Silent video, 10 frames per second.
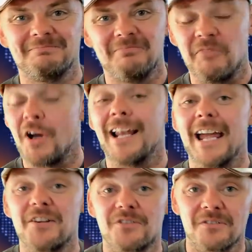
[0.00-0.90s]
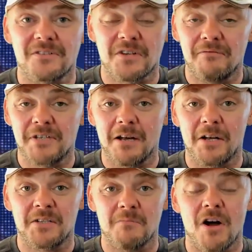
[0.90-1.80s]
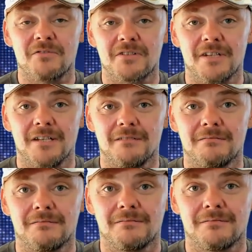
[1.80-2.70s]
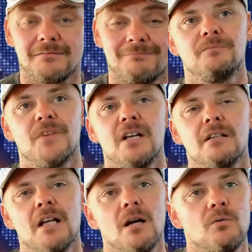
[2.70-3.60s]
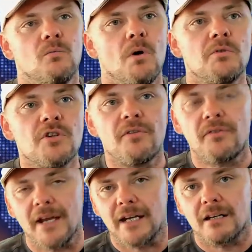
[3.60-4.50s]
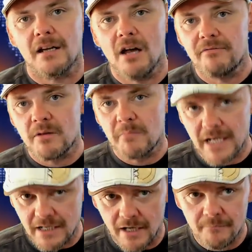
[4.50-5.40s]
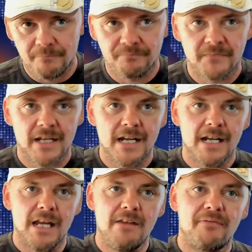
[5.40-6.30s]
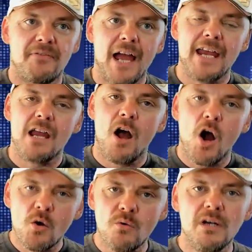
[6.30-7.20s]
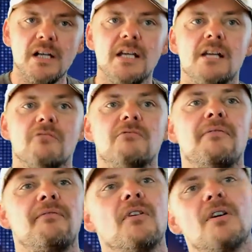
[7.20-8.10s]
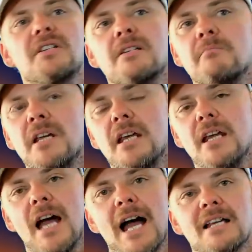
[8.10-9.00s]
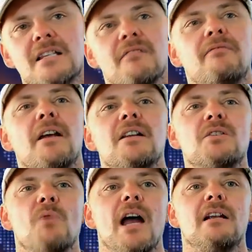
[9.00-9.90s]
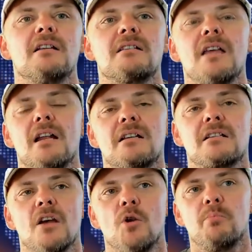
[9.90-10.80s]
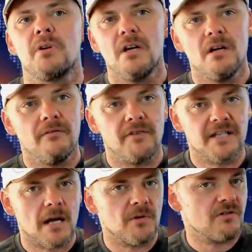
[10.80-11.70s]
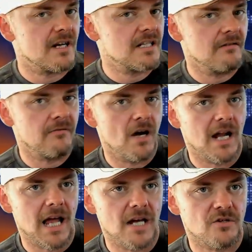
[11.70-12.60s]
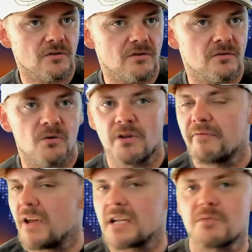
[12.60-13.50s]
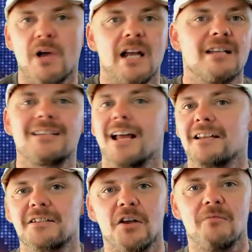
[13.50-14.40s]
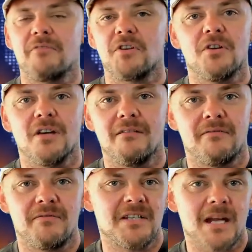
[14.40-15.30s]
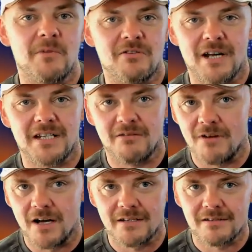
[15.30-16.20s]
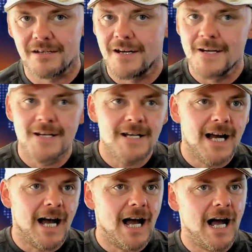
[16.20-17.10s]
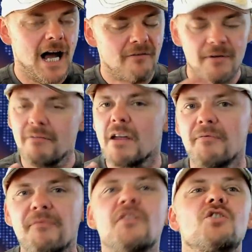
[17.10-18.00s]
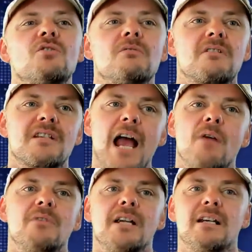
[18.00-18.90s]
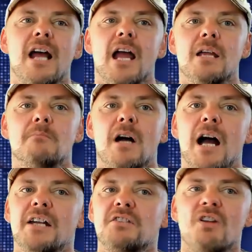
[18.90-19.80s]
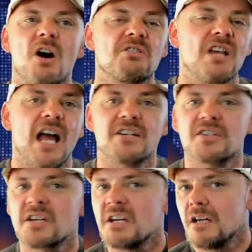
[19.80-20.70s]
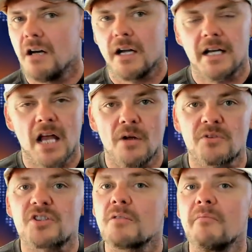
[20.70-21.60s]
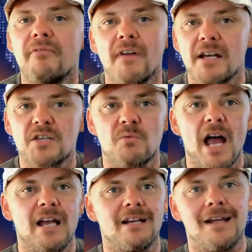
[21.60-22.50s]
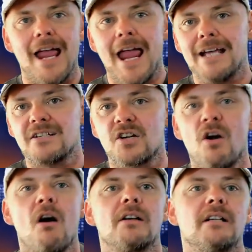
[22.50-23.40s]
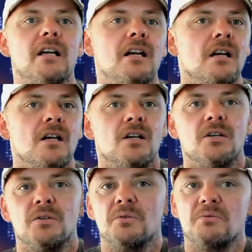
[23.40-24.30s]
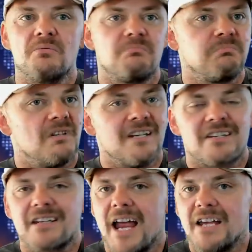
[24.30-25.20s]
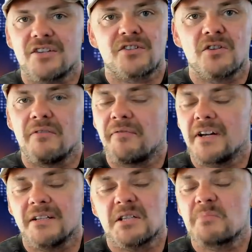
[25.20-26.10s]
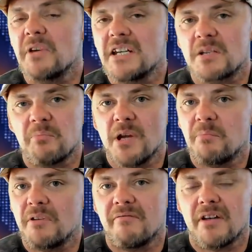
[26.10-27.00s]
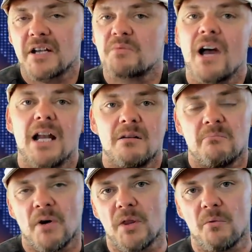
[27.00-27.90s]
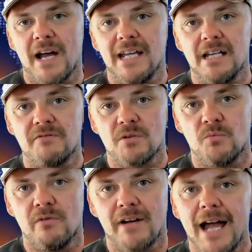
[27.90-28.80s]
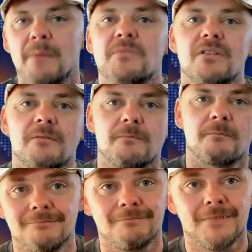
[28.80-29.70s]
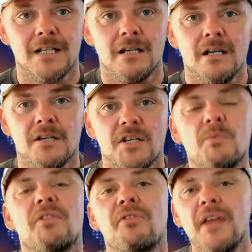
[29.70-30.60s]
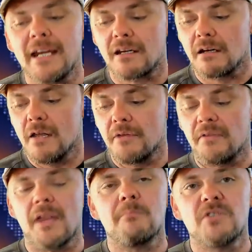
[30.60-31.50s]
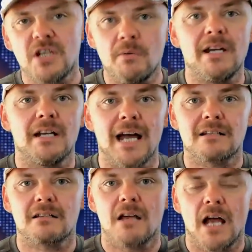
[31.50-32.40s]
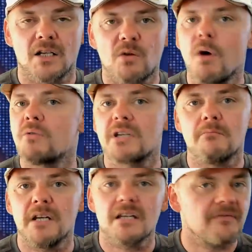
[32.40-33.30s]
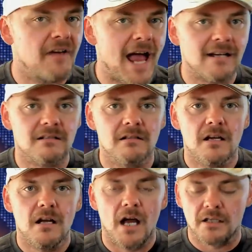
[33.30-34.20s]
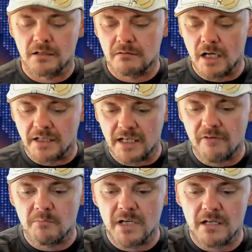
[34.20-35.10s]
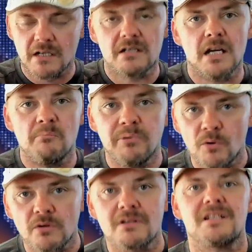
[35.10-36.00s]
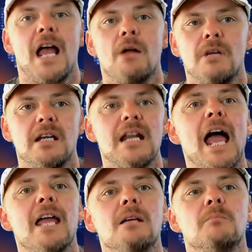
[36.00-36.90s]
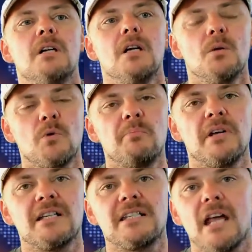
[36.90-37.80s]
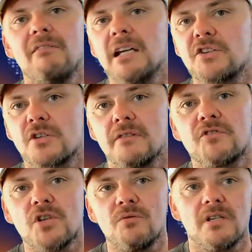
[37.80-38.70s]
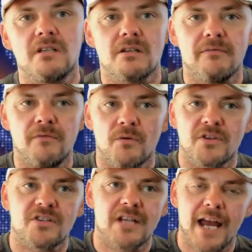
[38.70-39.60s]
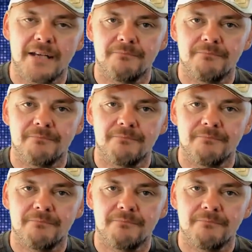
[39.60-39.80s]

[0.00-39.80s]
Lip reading: violations of democracy? Now, what would you think of the media if they only referred to me as the Venezuelan Telescope for Democratic Violations, or the Venezuelan Telescope for Democratic Rights? A very official sounding name, and not as, I don't know, some Venezuelan ex-con who is saying stuff and speaks to people in Venezuela, and by the way, he lives in Wolverhampton. You would think that them doing that and quoting me as fact and giving me this important sounding name would be a dereliction of duty to the Fourth Estate,